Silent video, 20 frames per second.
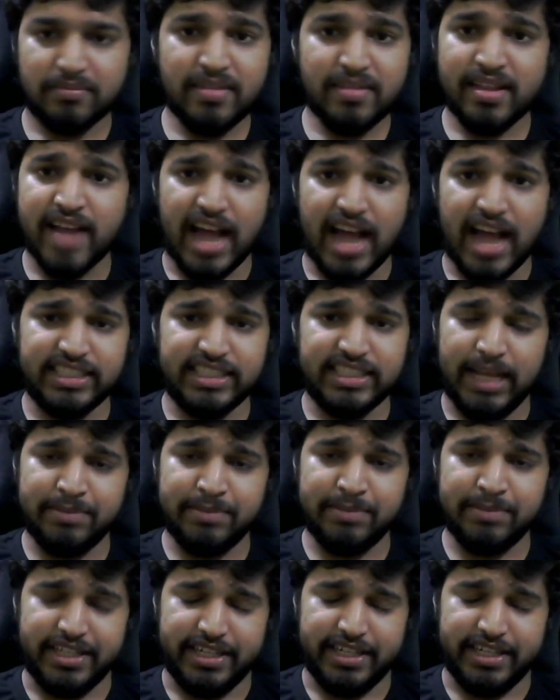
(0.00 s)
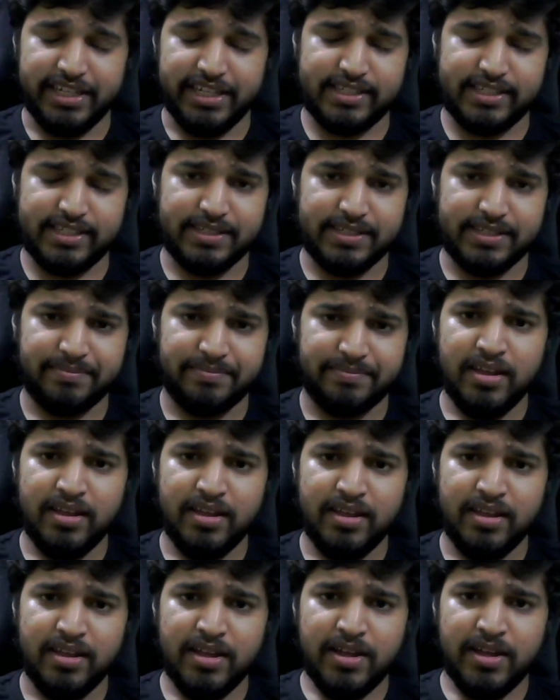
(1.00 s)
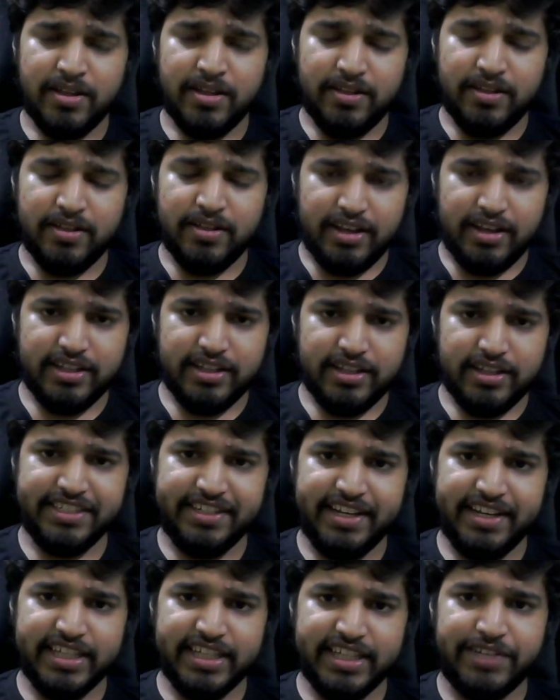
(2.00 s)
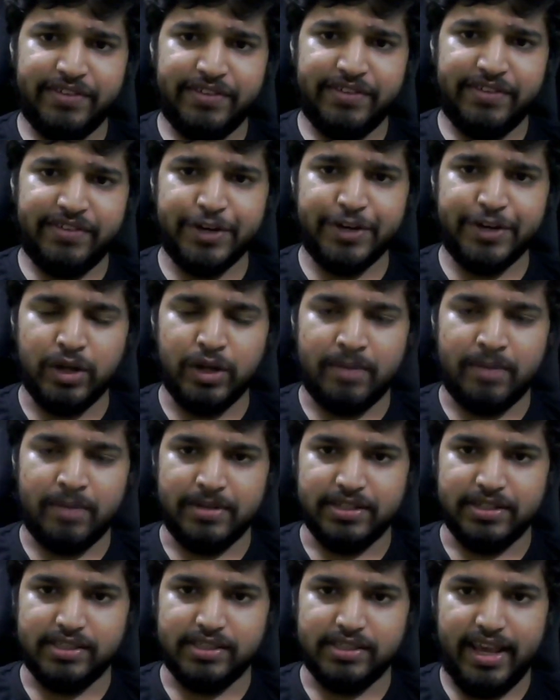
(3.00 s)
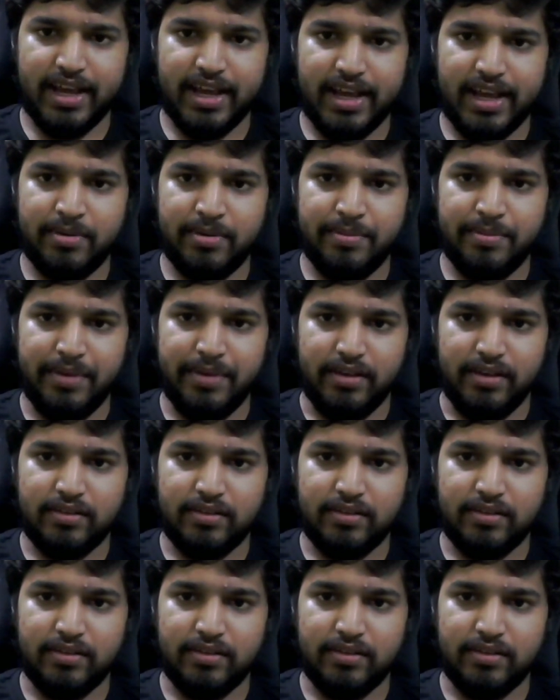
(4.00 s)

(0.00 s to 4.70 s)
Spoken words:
As the name suggests, GCD is divided for two numbers, a comma b.